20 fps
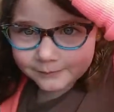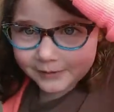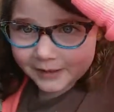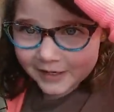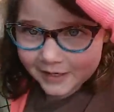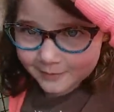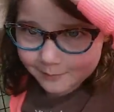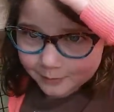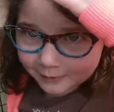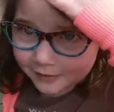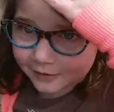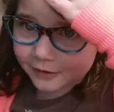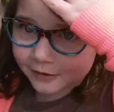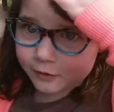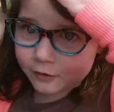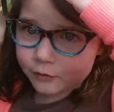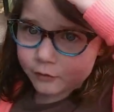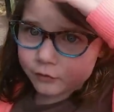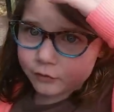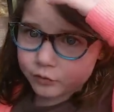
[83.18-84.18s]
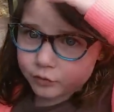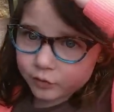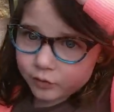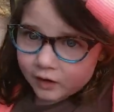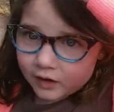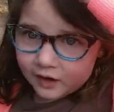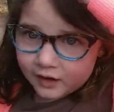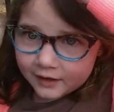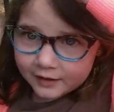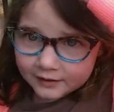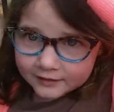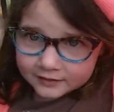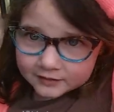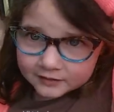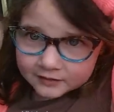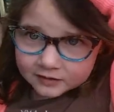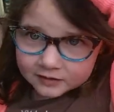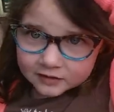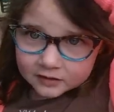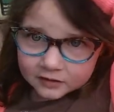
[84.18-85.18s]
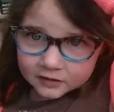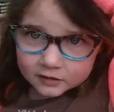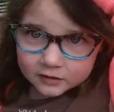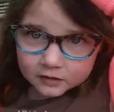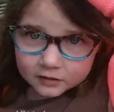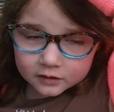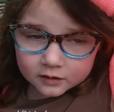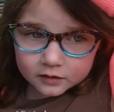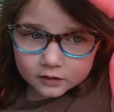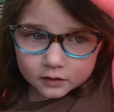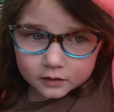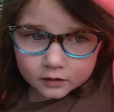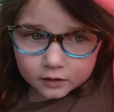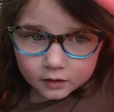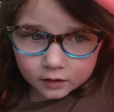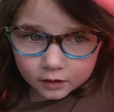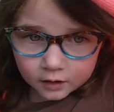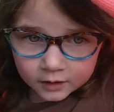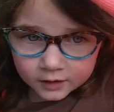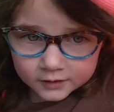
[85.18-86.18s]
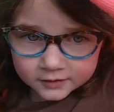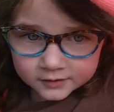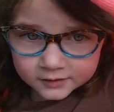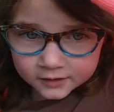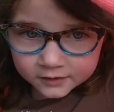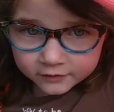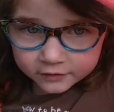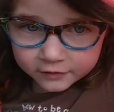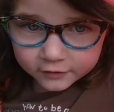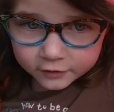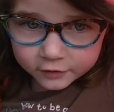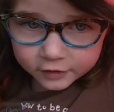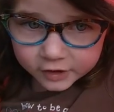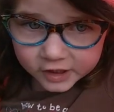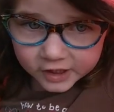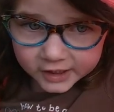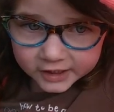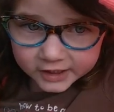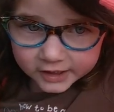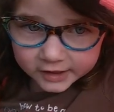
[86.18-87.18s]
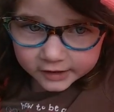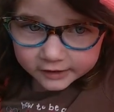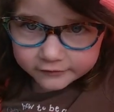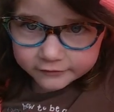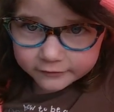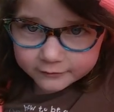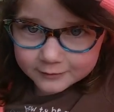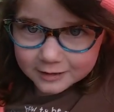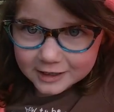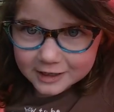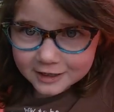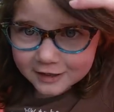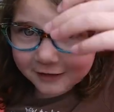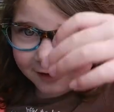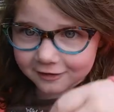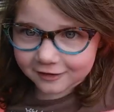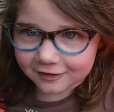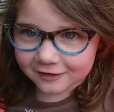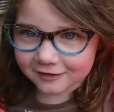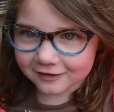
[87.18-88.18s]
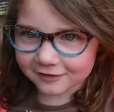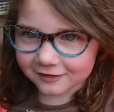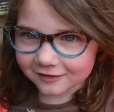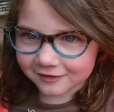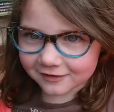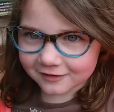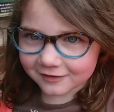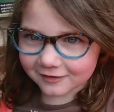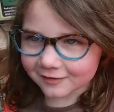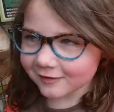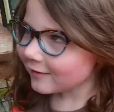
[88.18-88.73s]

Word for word: Maddie put white on the crack of my hair. Oh, yeah,